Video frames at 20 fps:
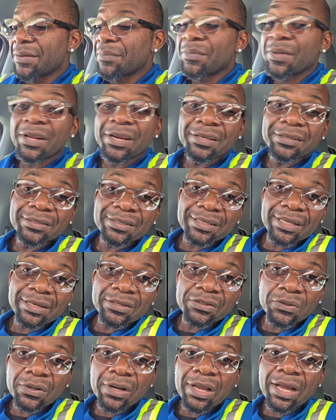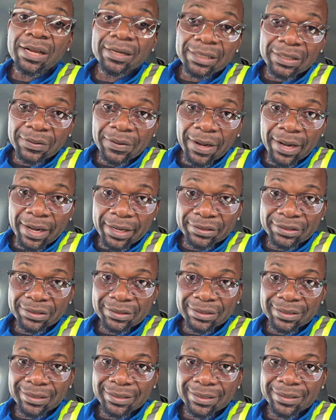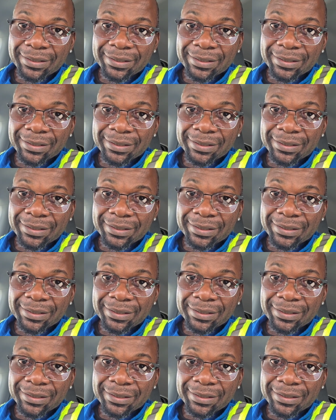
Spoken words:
But instead, Solana crashed.